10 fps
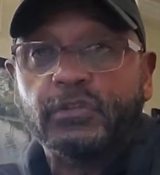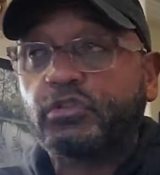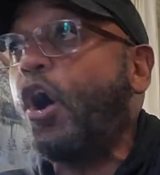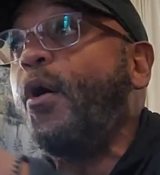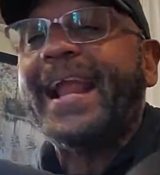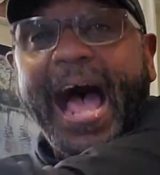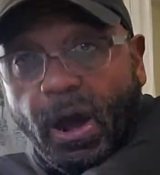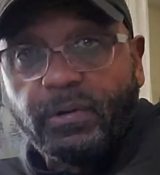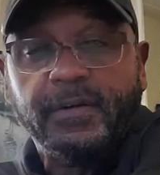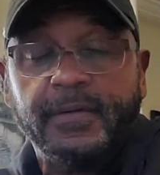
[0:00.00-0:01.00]
thrown
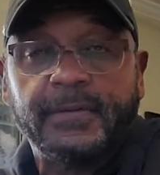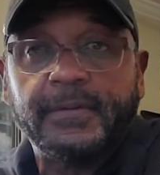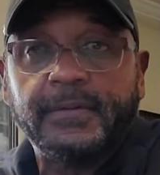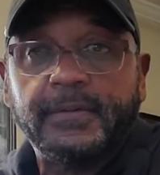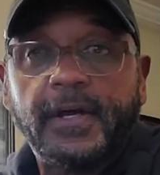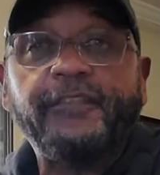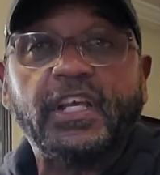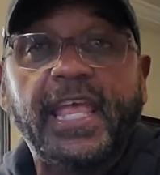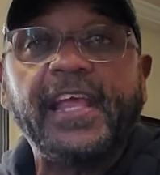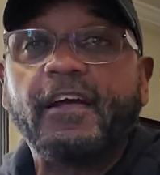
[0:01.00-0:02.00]
out of the
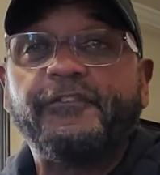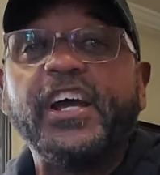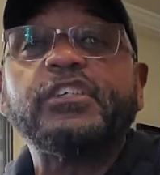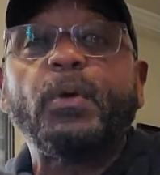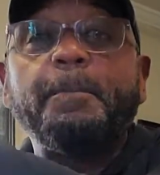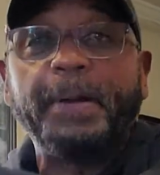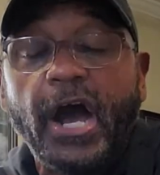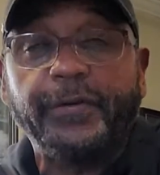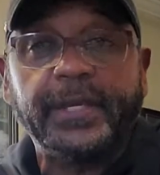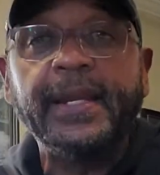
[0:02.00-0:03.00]
kingdom for his
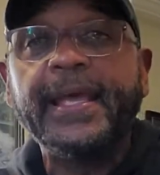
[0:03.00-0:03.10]
rebellion.